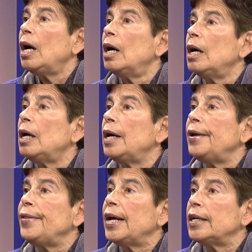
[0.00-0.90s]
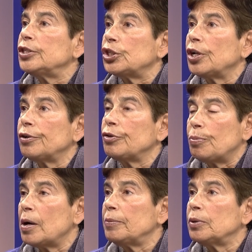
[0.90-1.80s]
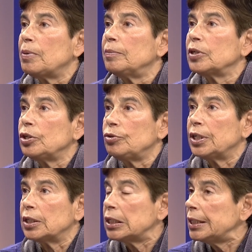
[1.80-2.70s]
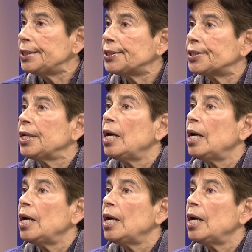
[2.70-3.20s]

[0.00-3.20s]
and then as chair of the Department of Public Utilities.